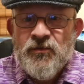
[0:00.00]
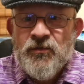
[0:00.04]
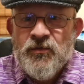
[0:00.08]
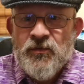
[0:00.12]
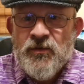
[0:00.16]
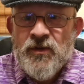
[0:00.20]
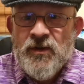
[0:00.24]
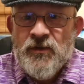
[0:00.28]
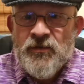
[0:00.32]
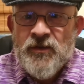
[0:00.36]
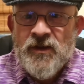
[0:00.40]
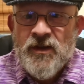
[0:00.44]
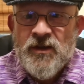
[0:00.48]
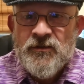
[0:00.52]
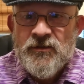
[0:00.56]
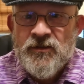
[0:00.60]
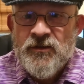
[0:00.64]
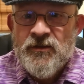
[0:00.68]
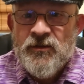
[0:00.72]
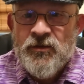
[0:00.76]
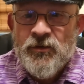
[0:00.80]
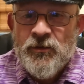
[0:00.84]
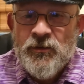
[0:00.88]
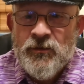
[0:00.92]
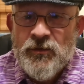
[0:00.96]

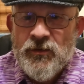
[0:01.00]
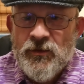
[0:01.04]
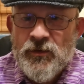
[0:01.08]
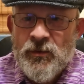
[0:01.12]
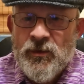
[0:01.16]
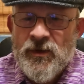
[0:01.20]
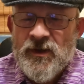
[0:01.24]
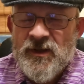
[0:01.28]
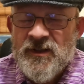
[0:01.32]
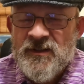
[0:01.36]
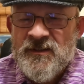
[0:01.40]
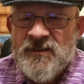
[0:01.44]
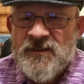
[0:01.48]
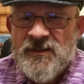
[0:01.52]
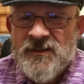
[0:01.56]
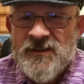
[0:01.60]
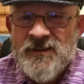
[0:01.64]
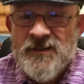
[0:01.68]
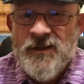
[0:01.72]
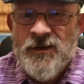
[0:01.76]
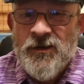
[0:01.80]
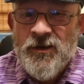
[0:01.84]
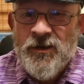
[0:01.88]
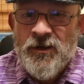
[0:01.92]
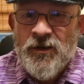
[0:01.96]
3,200 quid is
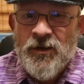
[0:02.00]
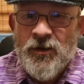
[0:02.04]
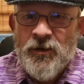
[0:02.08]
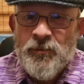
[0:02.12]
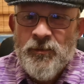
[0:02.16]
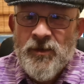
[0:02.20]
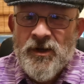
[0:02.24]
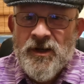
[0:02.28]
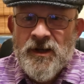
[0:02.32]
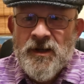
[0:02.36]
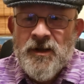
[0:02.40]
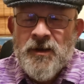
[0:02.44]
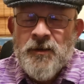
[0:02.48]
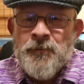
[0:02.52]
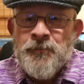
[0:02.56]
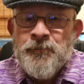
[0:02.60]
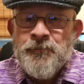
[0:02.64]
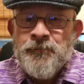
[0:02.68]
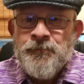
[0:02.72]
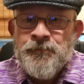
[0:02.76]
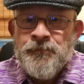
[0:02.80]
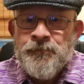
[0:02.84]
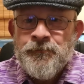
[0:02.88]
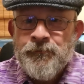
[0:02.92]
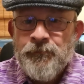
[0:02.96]
not a lot of money.
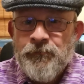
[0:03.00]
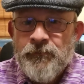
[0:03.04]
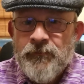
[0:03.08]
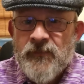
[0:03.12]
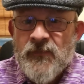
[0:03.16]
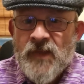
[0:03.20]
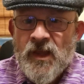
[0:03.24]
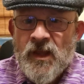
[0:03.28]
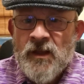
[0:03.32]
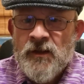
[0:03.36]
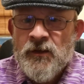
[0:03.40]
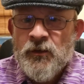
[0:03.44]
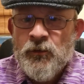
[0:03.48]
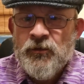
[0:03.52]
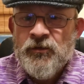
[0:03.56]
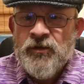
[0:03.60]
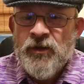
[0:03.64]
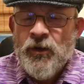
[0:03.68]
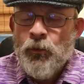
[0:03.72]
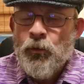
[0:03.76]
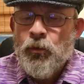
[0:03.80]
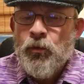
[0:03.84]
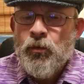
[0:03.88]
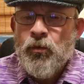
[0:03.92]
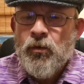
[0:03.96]
And they'll
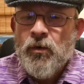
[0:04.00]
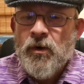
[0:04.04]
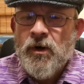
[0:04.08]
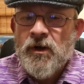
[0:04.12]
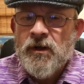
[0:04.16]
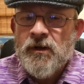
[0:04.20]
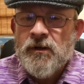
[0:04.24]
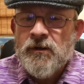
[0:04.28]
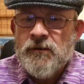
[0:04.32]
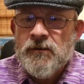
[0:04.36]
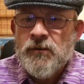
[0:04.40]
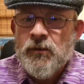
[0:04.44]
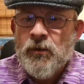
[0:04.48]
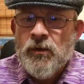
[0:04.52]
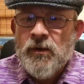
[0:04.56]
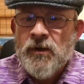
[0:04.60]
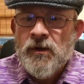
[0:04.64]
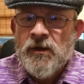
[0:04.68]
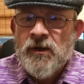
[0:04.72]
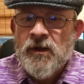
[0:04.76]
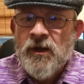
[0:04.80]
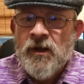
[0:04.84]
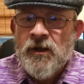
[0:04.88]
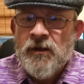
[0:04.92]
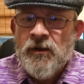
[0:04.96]
say,
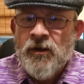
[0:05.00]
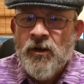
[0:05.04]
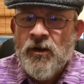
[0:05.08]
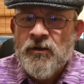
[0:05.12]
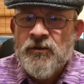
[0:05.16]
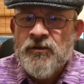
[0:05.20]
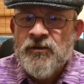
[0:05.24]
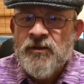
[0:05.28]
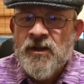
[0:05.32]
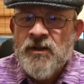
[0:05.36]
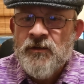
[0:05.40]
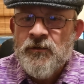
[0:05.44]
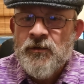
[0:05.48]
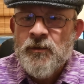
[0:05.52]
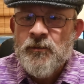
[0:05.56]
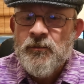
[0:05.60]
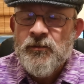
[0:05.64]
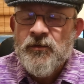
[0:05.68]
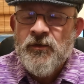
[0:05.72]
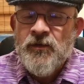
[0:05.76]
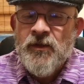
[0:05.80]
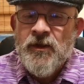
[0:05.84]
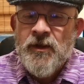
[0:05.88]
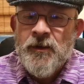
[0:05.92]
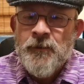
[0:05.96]
I can't save
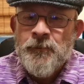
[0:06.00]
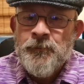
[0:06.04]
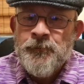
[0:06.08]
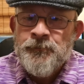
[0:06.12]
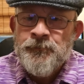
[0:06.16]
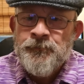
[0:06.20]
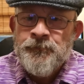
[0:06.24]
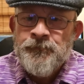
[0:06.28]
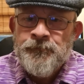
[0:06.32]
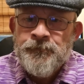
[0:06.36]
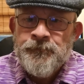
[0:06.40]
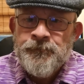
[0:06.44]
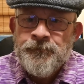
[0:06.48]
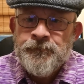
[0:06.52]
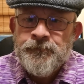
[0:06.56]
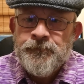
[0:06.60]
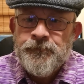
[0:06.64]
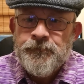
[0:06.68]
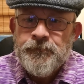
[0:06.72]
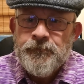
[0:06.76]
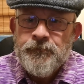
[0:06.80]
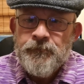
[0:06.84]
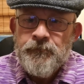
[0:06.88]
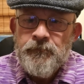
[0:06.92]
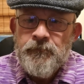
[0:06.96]
up for that.
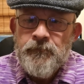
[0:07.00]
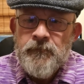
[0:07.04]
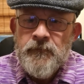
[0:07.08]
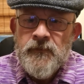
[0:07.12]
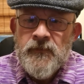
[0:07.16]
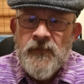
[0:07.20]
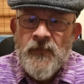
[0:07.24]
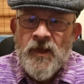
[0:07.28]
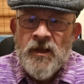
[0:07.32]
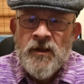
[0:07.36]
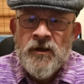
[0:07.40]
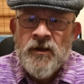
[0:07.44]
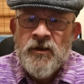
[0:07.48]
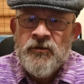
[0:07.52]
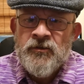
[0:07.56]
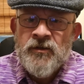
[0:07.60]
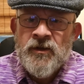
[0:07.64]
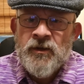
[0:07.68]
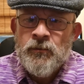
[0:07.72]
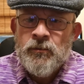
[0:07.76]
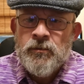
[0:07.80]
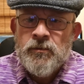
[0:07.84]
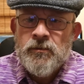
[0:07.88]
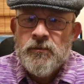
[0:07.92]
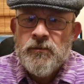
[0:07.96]
And I
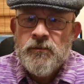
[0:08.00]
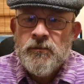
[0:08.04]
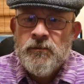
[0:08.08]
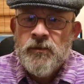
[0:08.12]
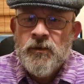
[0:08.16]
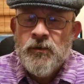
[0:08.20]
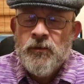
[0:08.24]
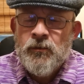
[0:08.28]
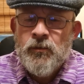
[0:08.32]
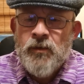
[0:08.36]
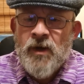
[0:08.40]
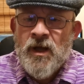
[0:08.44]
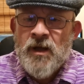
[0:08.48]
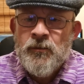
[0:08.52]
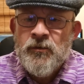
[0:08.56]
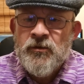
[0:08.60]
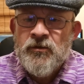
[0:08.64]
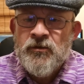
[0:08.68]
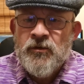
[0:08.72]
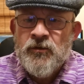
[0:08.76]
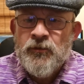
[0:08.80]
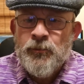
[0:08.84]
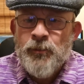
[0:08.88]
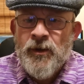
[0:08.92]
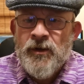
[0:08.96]
say, well, how
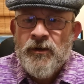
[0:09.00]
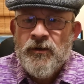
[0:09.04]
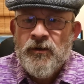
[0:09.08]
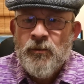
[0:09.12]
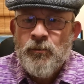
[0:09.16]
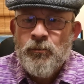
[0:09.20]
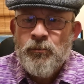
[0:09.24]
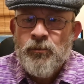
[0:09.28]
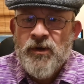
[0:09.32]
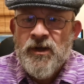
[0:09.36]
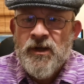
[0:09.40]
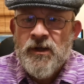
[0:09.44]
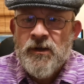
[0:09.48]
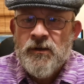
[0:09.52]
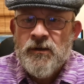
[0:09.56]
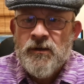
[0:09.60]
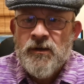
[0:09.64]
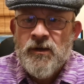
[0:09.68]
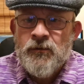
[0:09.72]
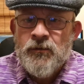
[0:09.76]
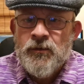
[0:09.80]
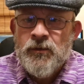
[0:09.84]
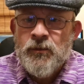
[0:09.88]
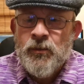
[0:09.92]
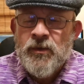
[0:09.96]
much do you spend on
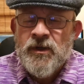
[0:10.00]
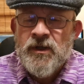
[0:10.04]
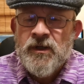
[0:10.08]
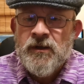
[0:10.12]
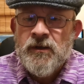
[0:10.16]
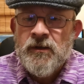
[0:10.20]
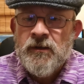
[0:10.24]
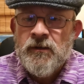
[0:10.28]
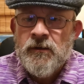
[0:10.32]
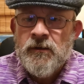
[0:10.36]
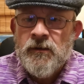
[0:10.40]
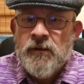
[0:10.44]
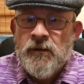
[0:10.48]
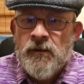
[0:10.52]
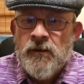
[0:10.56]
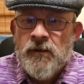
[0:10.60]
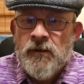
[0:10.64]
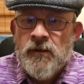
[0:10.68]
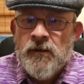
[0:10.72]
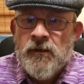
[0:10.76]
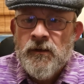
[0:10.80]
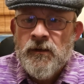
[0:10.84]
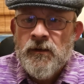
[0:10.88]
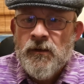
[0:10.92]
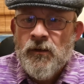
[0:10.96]
beer every week?
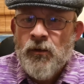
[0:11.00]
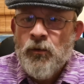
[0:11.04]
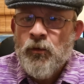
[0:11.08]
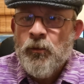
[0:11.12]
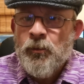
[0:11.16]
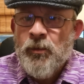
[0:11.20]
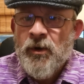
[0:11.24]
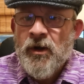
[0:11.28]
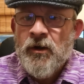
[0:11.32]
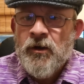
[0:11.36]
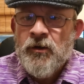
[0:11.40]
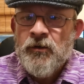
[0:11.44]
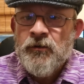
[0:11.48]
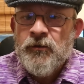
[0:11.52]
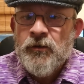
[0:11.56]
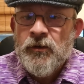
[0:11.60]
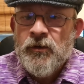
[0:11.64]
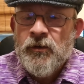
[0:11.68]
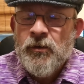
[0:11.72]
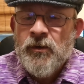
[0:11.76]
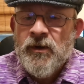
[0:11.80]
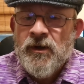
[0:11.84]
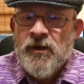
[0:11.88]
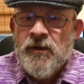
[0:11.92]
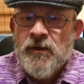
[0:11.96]
Oh, about
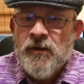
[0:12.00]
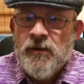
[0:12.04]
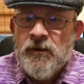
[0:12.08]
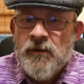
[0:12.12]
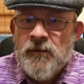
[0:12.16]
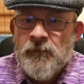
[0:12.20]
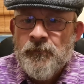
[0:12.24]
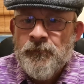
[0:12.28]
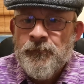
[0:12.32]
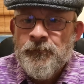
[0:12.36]
100 quid.